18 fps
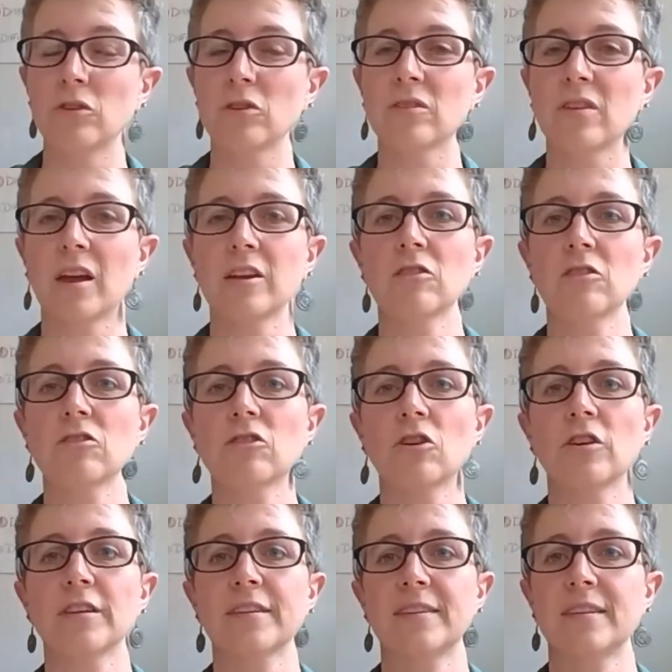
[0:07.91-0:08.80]
you tend to
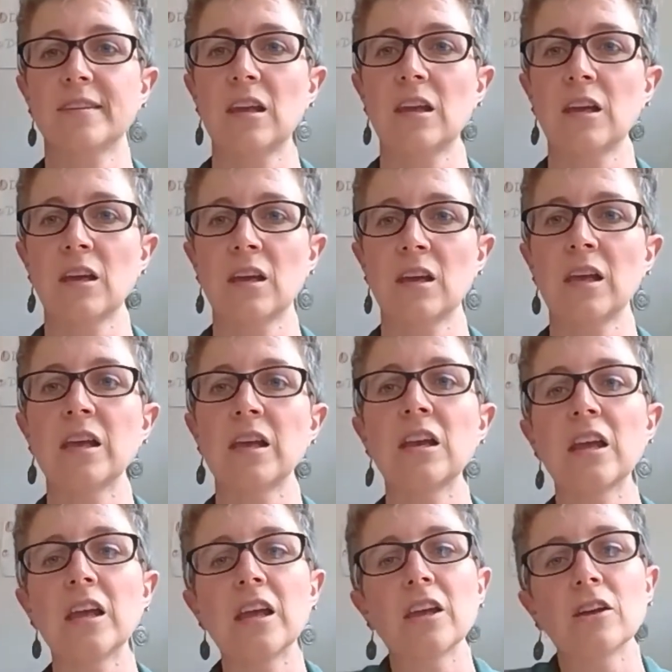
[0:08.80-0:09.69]
start seeing
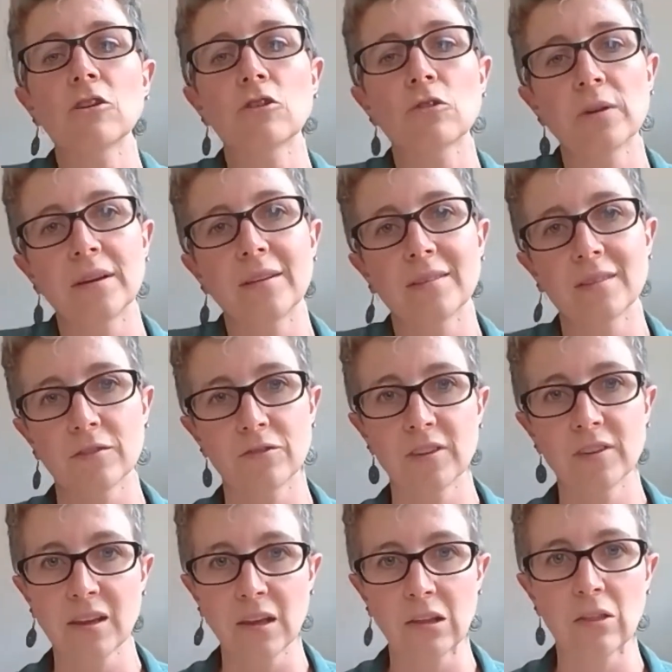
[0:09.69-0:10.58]
an increase of
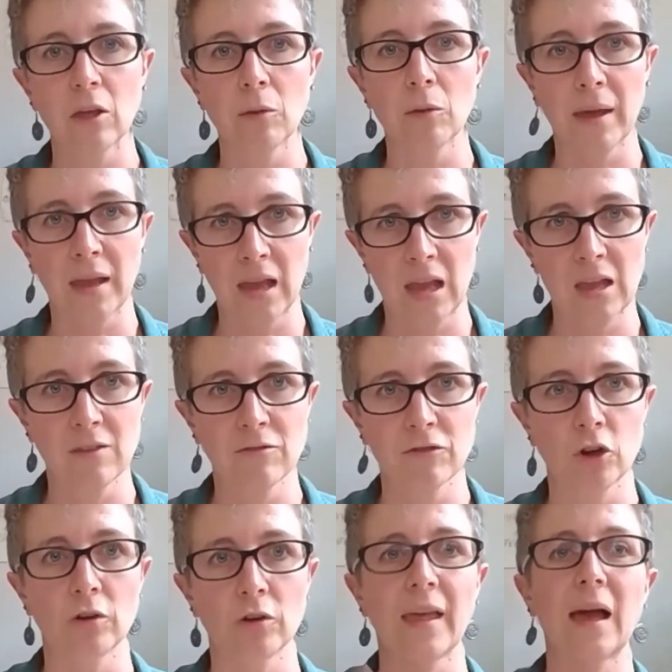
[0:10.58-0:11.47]
teething
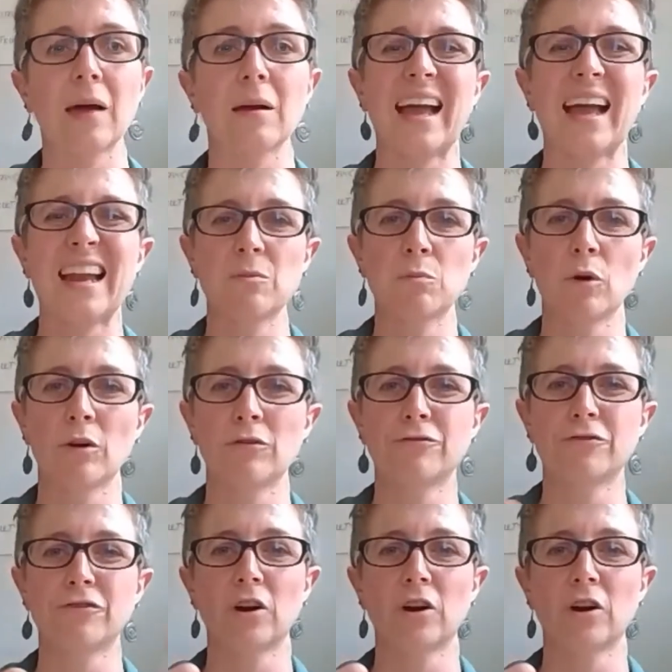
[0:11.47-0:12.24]
behavior, that kind of more